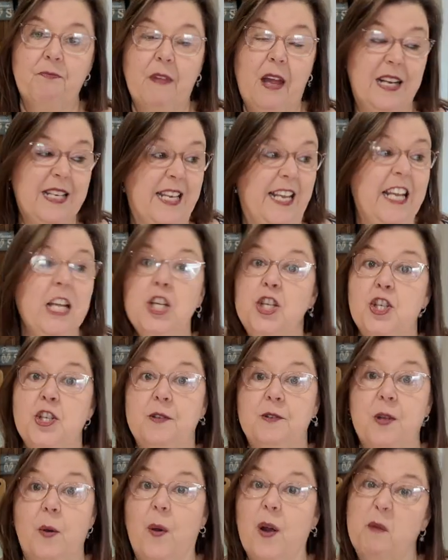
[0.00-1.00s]
a
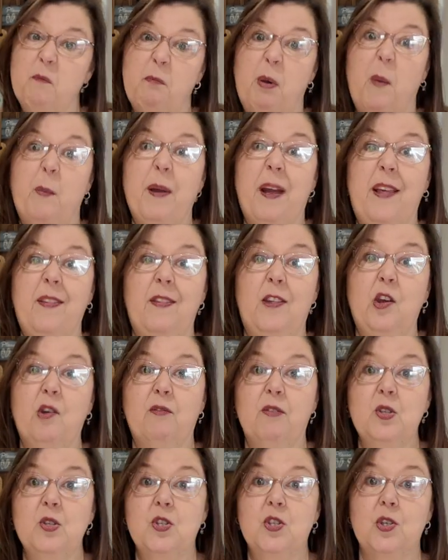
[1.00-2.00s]
dish so I can pop it in the
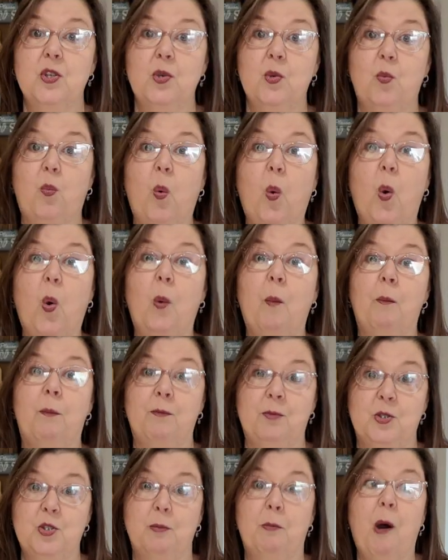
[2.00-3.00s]
oven to warm
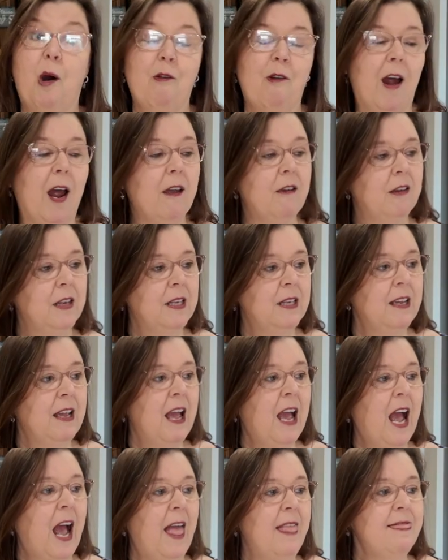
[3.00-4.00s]
tomorrow,
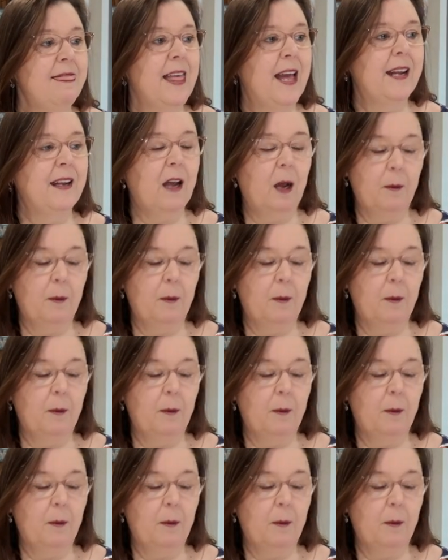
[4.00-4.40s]
and then